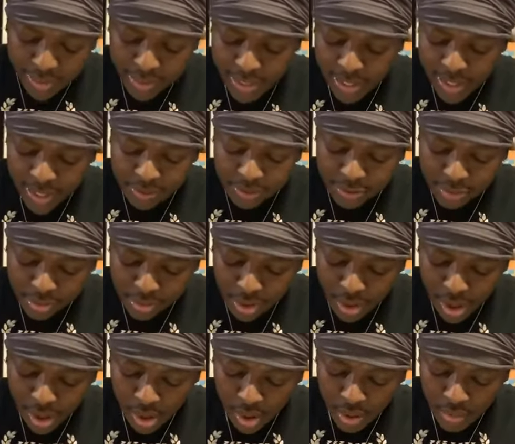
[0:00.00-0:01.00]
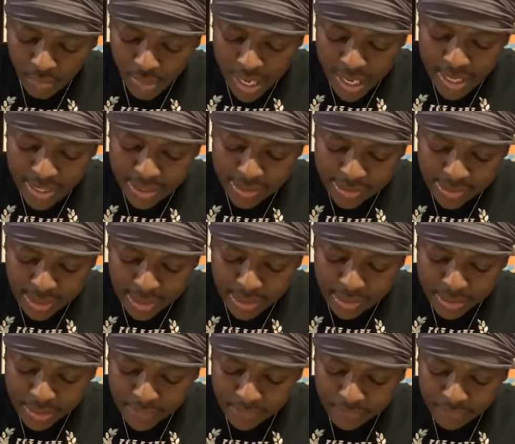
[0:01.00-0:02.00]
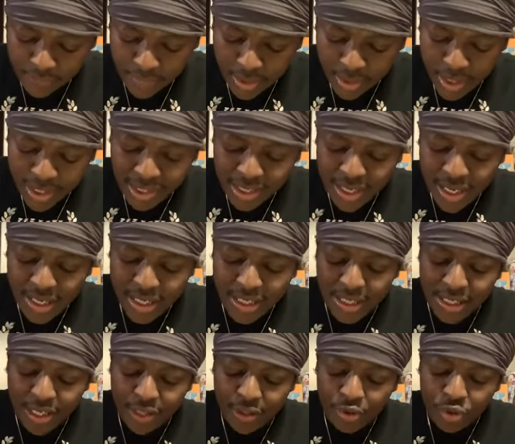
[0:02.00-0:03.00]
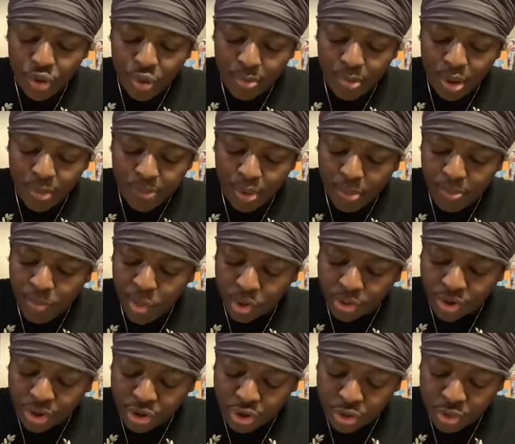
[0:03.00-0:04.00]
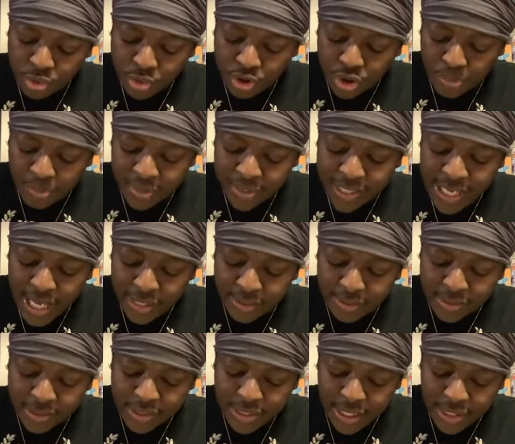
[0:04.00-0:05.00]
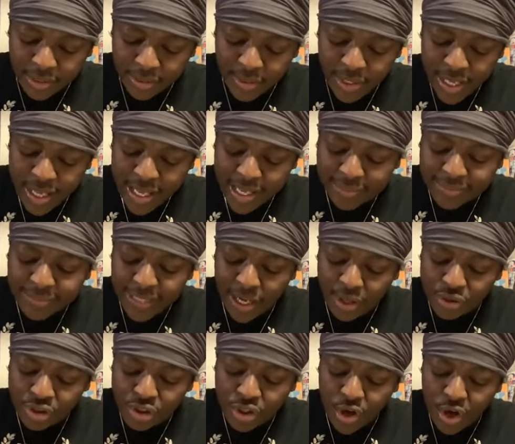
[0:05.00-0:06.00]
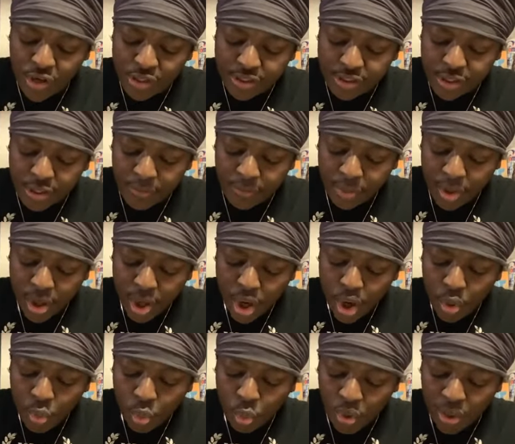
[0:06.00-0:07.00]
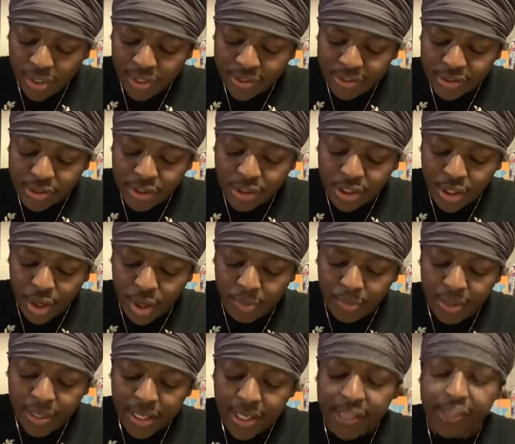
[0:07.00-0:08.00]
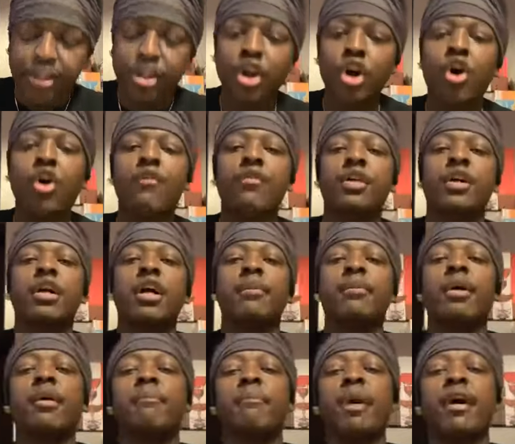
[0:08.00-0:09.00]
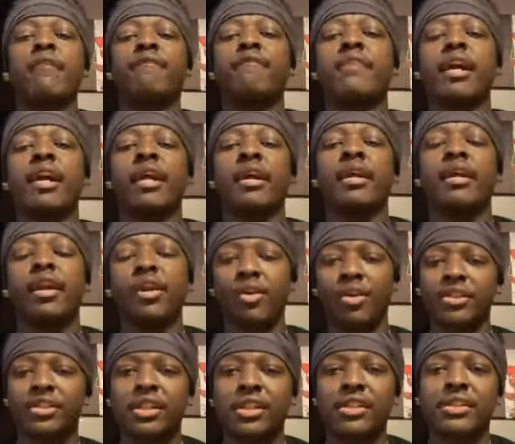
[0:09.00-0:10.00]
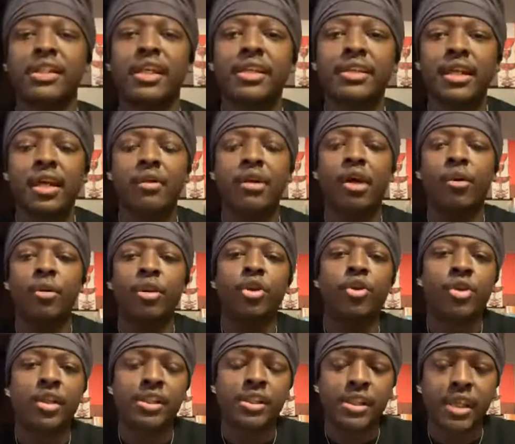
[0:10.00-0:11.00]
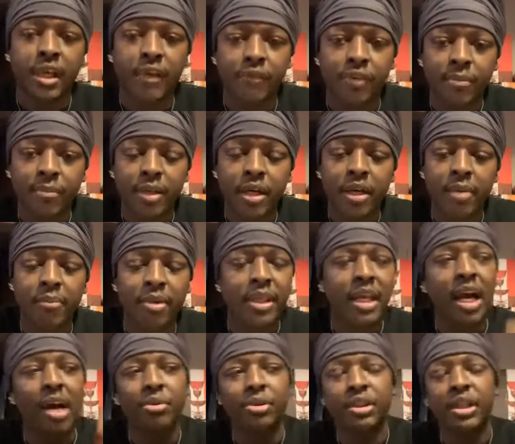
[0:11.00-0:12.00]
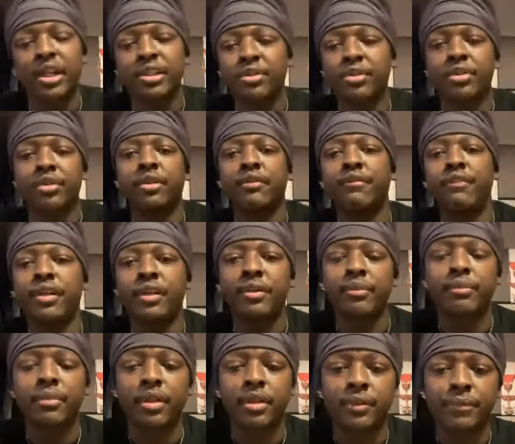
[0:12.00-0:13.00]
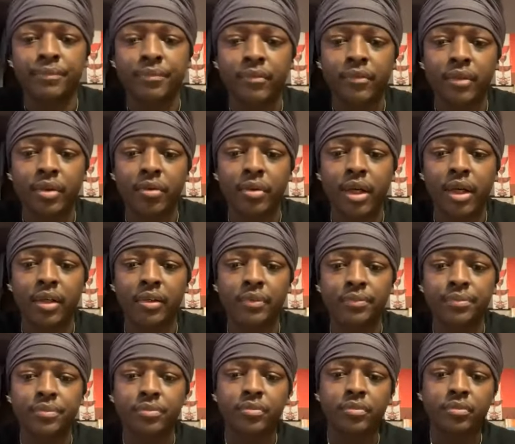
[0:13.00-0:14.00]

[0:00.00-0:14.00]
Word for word: And the angels, right? And it says, and an innumerable multitude shall be gathered together as thou sawest them willing to come and to overcome him by fighting. And they're going to try to take down our Lord and Savior, man. But Yahawashi is going to defeat him, man right?